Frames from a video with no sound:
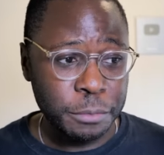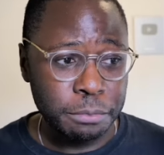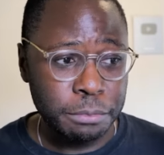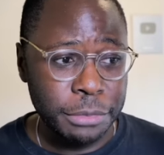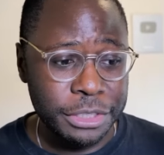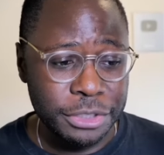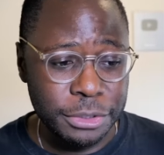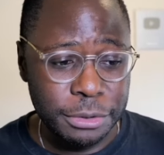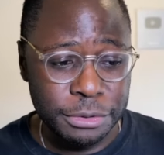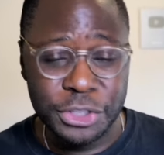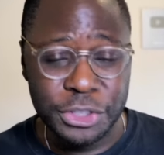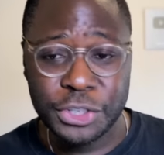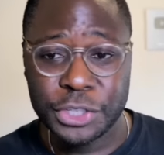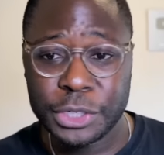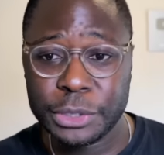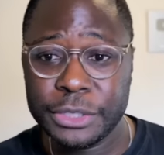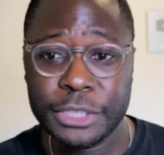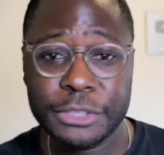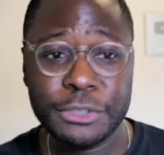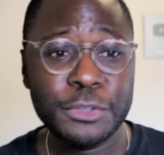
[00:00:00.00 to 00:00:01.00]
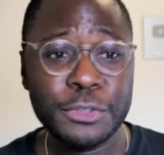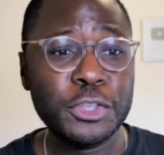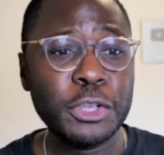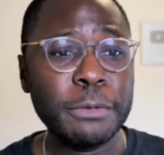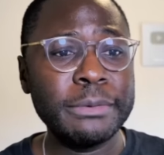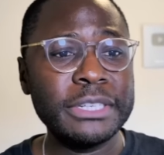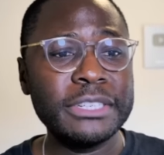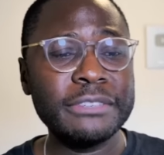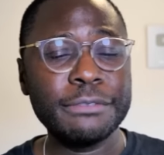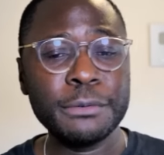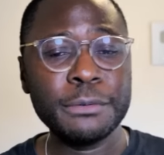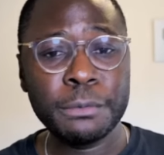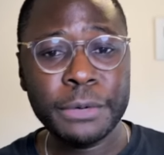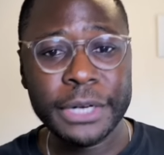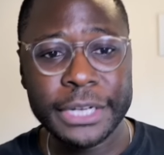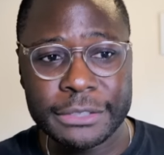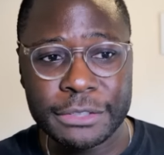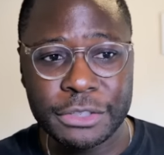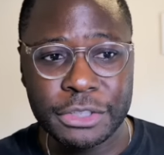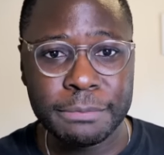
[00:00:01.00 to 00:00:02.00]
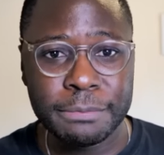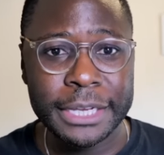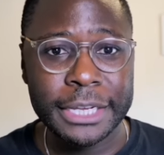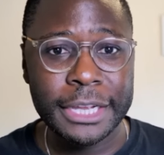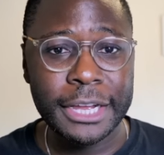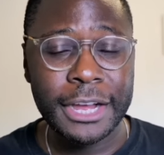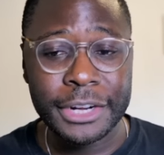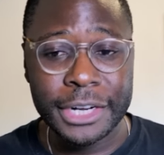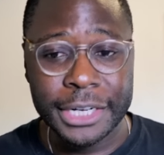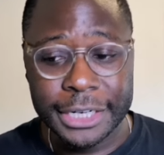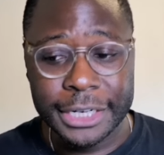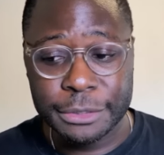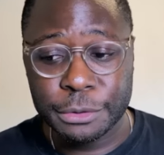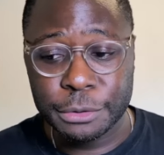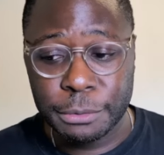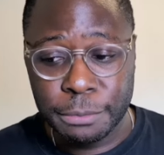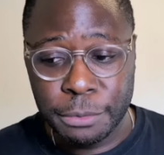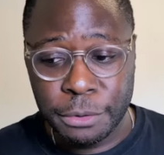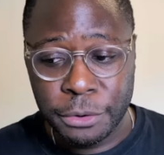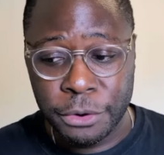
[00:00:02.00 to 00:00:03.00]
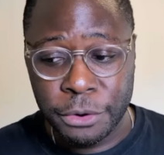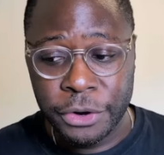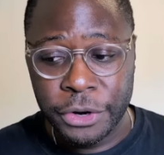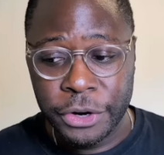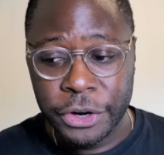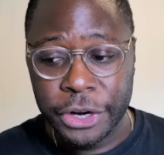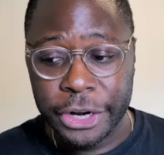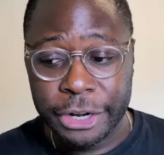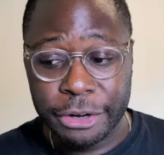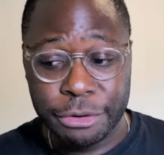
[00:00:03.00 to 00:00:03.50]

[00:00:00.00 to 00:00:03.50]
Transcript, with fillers: But this goes to show you there's so many different ways to make 100x or more in